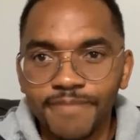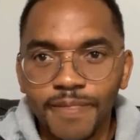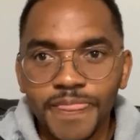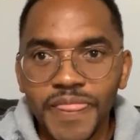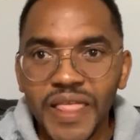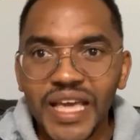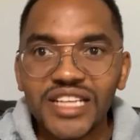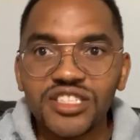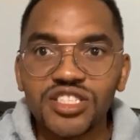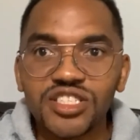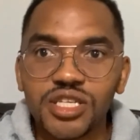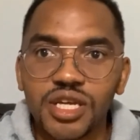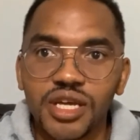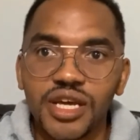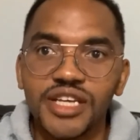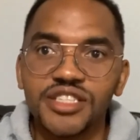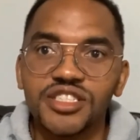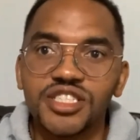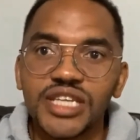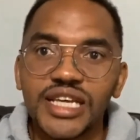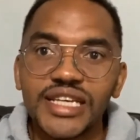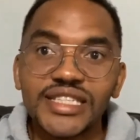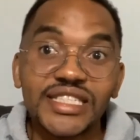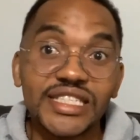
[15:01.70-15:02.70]
it's, it's,
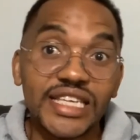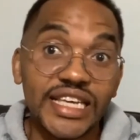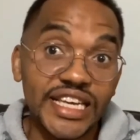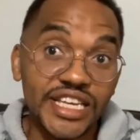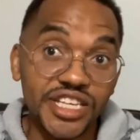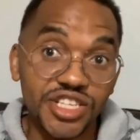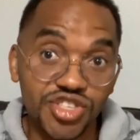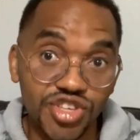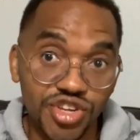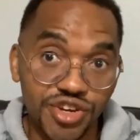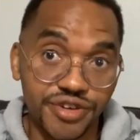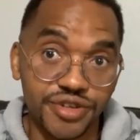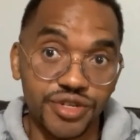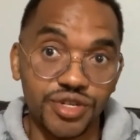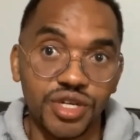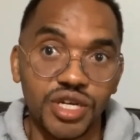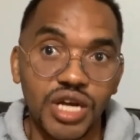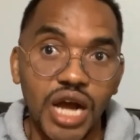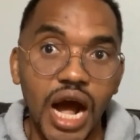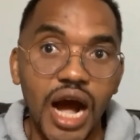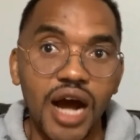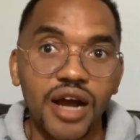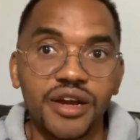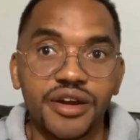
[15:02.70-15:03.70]
it's easier to
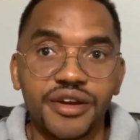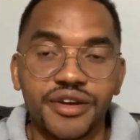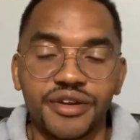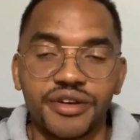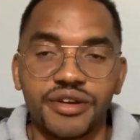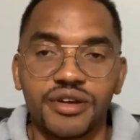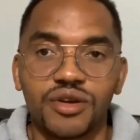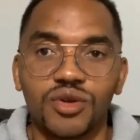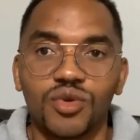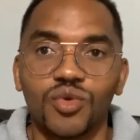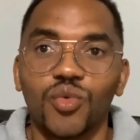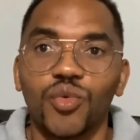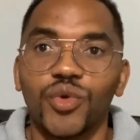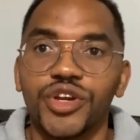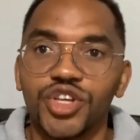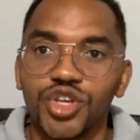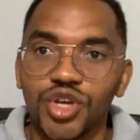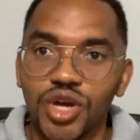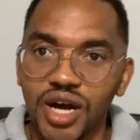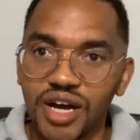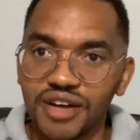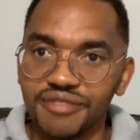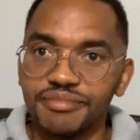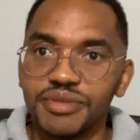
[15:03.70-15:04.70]
conquer when you
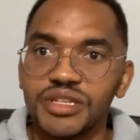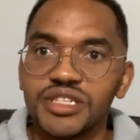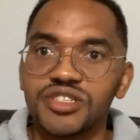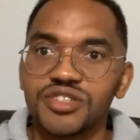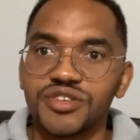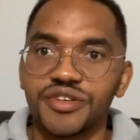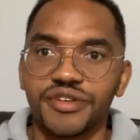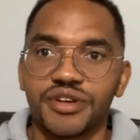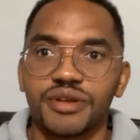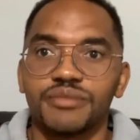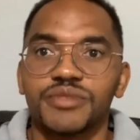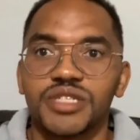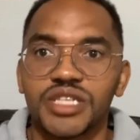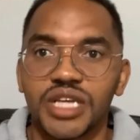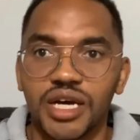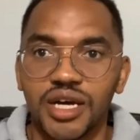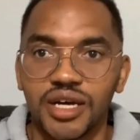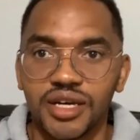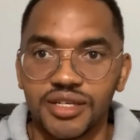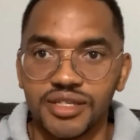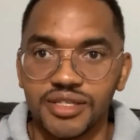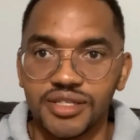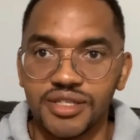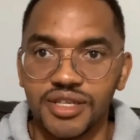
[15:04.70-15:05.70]
have been
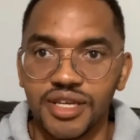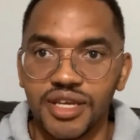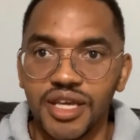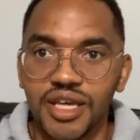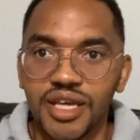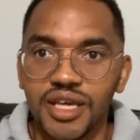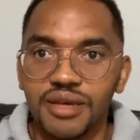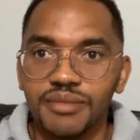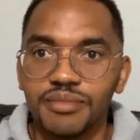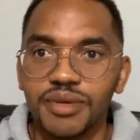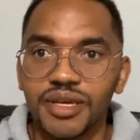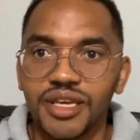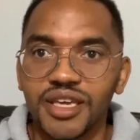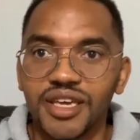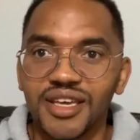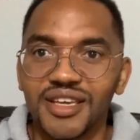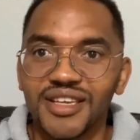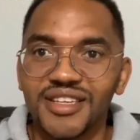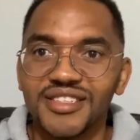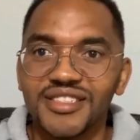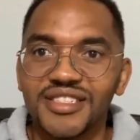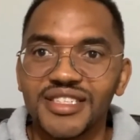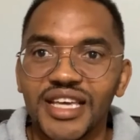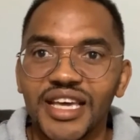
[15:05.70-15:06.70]
circumcised
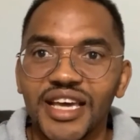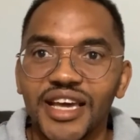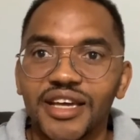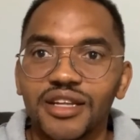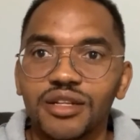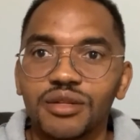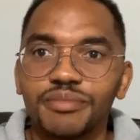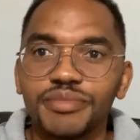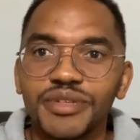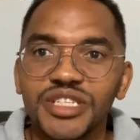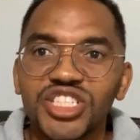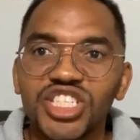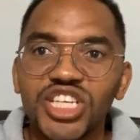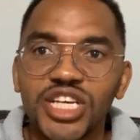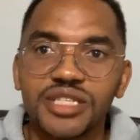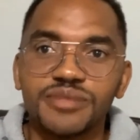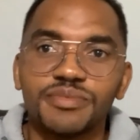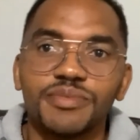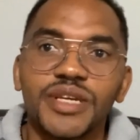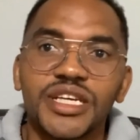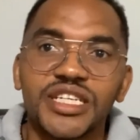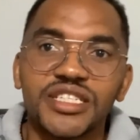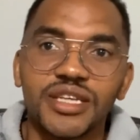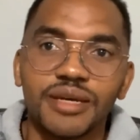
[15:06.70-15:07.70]
because it'll be just
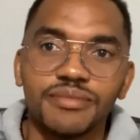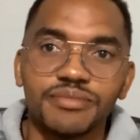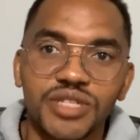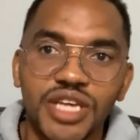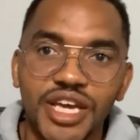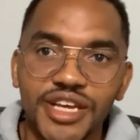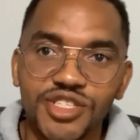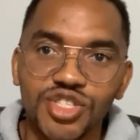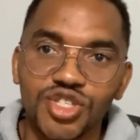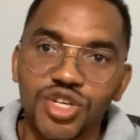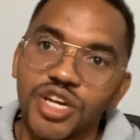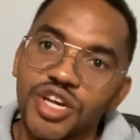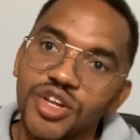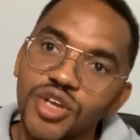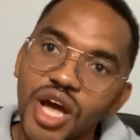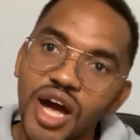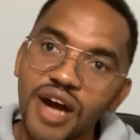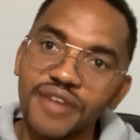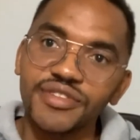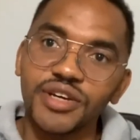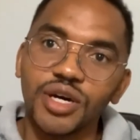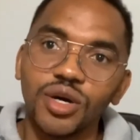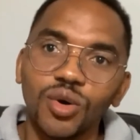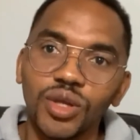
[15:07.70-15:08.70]
be a temptation and you have
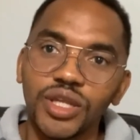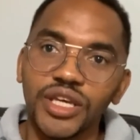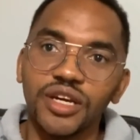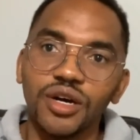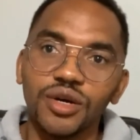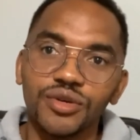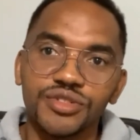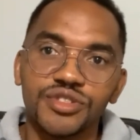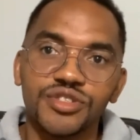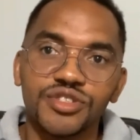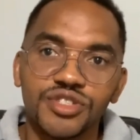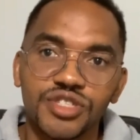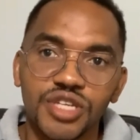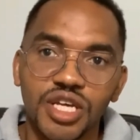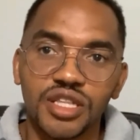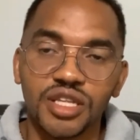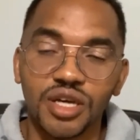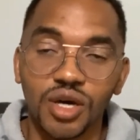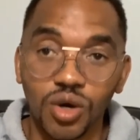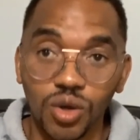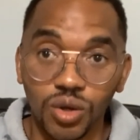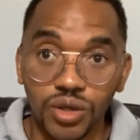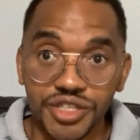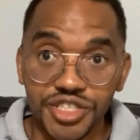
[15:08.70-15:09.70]
the Holy Ghost and the
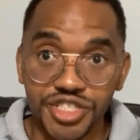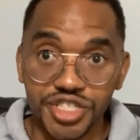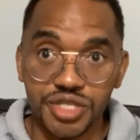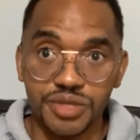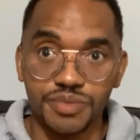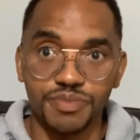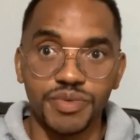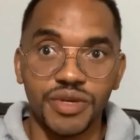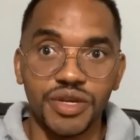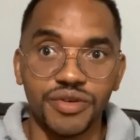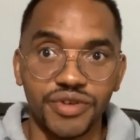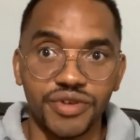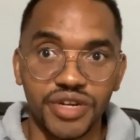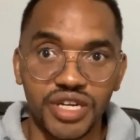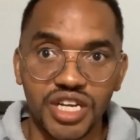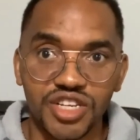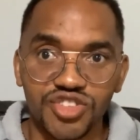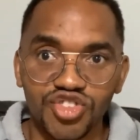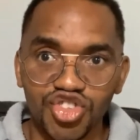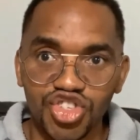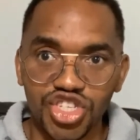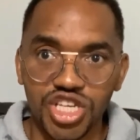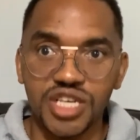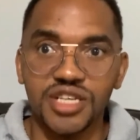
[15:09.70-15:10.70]
Holy Spirit and
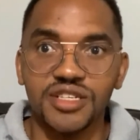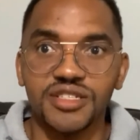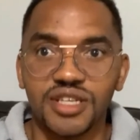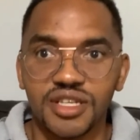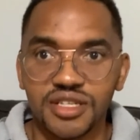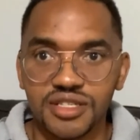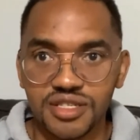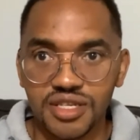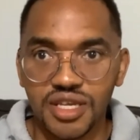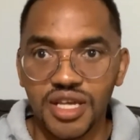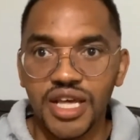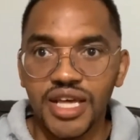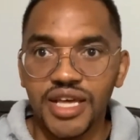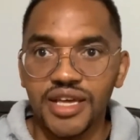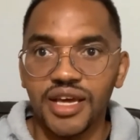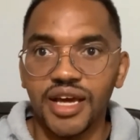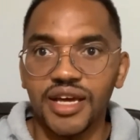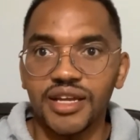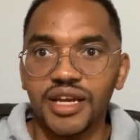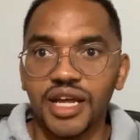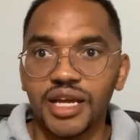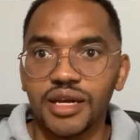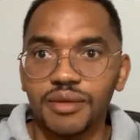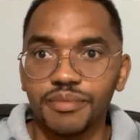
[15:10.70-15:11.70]
Jesus
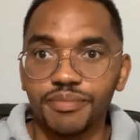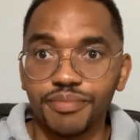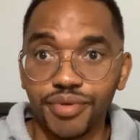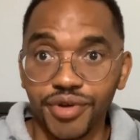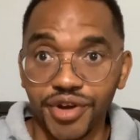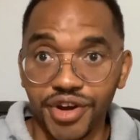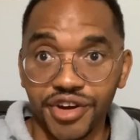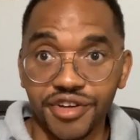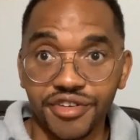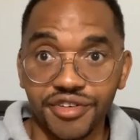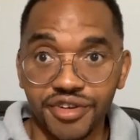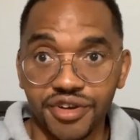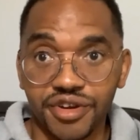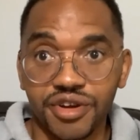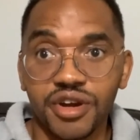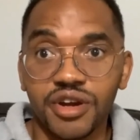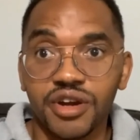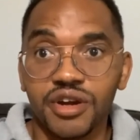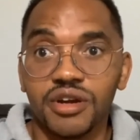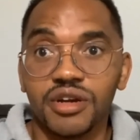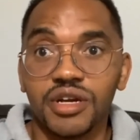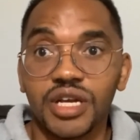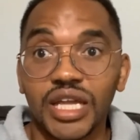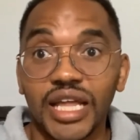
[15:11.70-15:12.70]
and, and a prayer
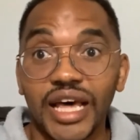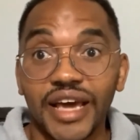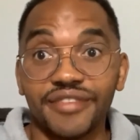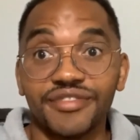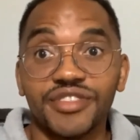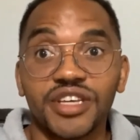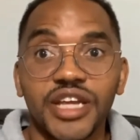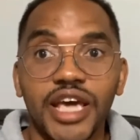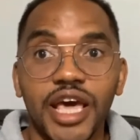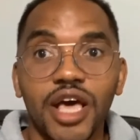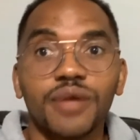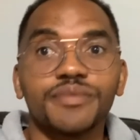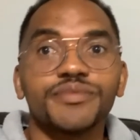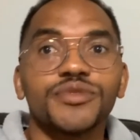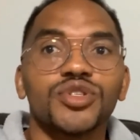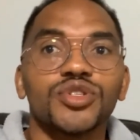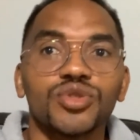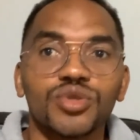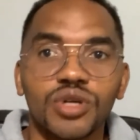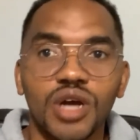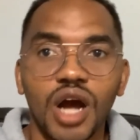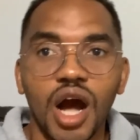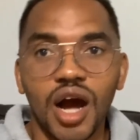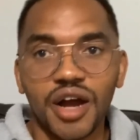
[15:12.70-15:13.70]
life that helps you to
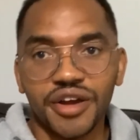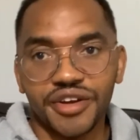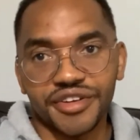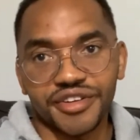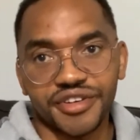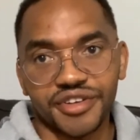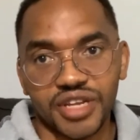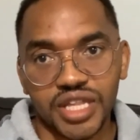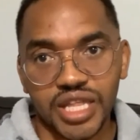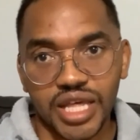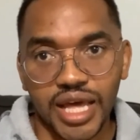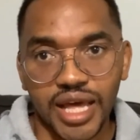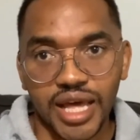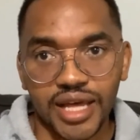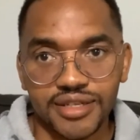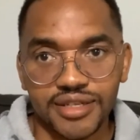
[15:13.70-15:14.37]
conquer that.